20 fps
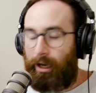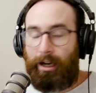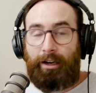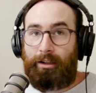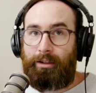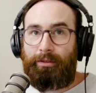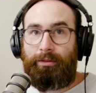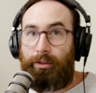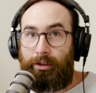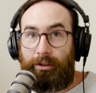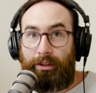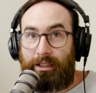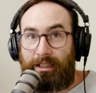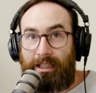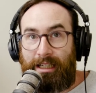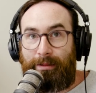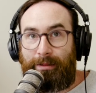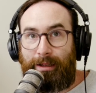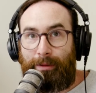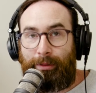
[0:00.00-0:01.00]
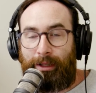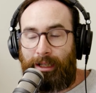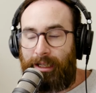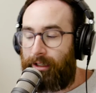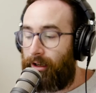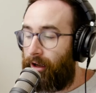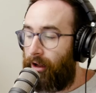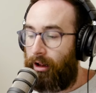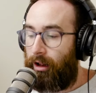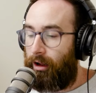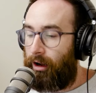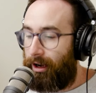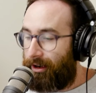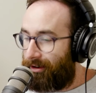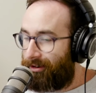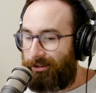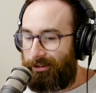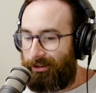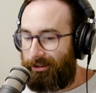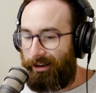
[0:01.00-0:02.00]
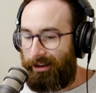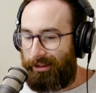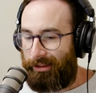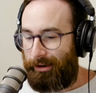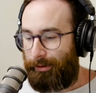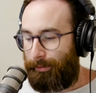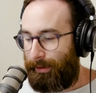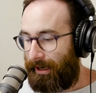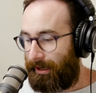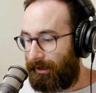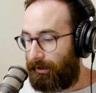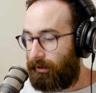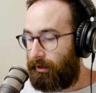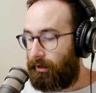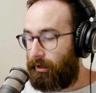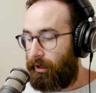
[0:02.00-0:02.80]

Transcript: I don't even know the teams that played. I don't know nothing about it.